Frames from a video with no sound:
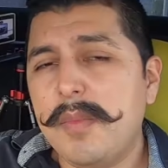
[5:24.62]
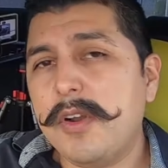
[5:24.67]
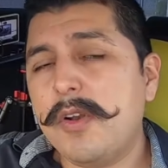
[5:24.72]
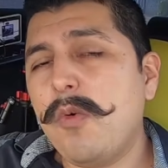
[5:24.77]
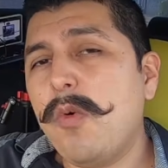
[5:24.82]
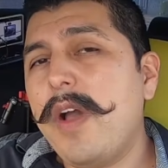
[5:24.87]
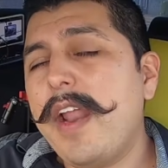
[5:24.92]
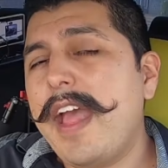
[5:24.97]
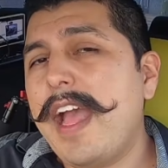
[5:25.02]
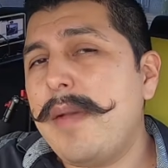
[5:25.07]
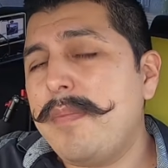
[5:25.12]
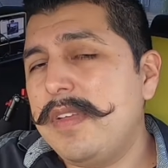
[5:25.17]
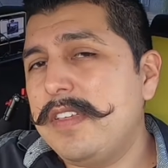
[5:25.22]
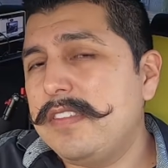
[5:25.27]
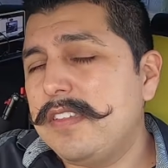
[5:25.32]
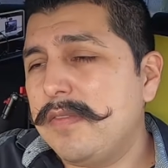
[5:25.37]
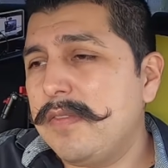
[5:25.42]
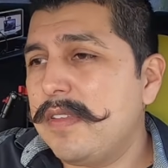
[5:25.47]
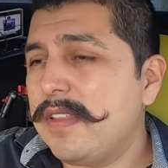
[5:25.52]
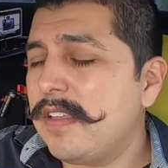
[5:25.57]
But what
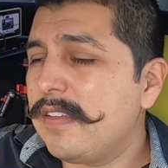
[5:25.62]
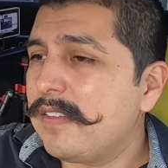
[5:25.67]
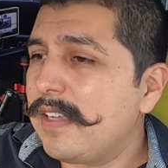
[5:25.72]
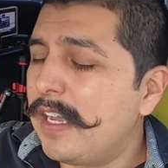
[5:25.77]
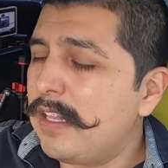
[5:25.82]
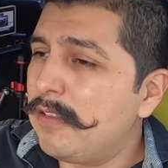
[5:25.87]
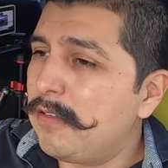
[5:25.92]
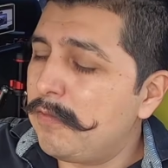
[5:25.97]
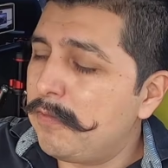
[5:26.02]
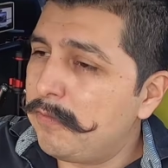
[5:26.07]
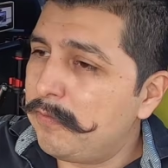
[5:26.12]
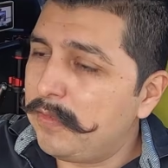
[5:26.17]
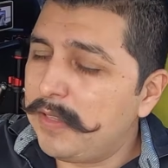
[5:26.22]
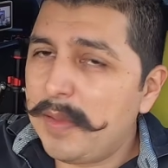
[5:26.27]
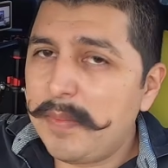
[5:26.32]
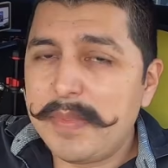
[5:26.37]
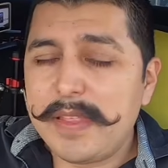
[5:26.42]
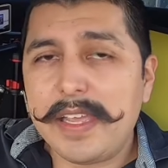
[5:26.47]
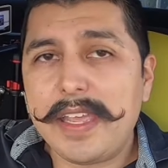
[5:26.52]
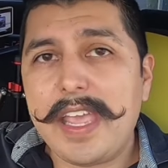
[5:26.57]
happens if you decide to
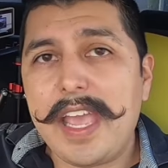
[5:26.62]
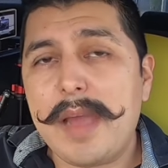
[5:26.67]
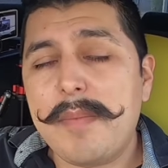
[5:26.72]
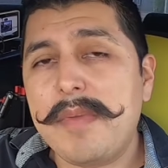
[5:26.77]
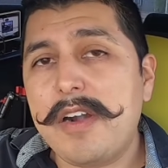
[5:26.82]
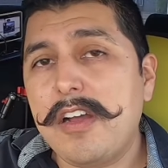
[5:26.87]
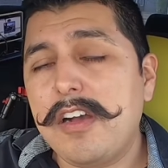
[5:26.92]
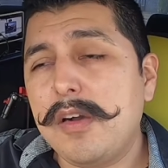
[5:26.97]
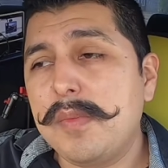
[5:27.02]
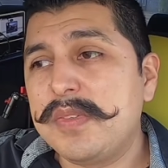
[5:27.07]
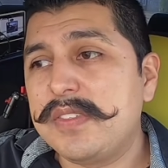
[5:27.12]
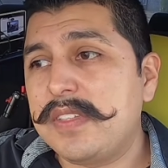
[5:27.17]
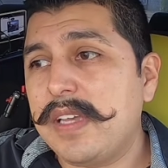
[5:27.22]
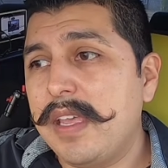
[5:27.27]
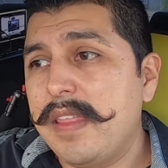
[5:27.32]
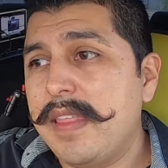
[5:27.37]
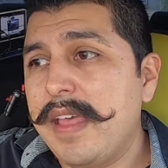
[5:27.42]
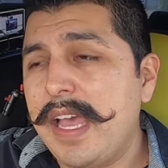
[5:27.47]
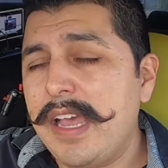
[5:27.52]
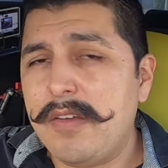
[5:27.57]
flip the camera
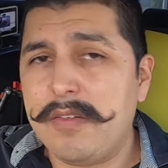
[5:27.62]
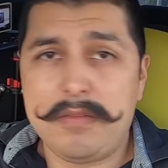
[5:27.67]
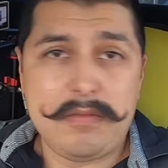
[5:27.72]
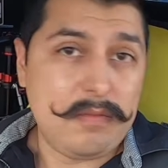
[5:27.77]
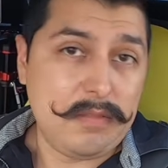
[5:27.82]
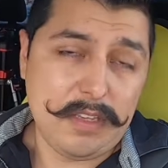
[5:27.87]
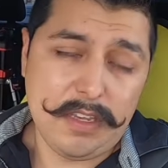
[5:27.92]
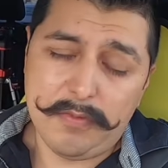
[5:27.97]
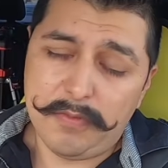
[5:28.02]
upside down?